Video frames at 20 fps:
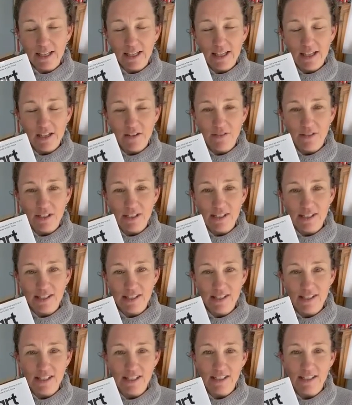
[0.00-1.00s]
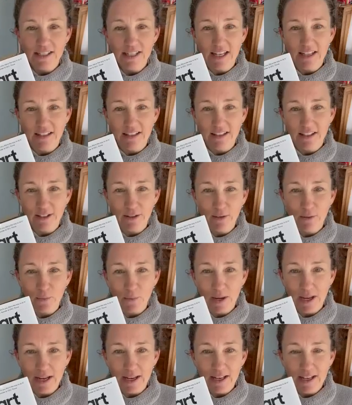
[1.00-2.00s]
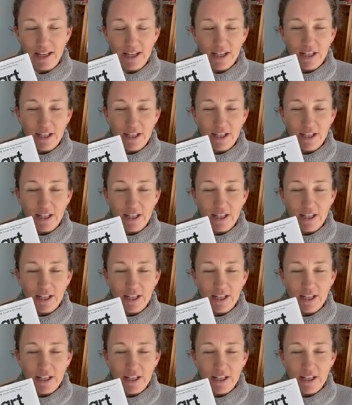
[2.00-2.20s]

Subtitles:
in a very succinct and clear way.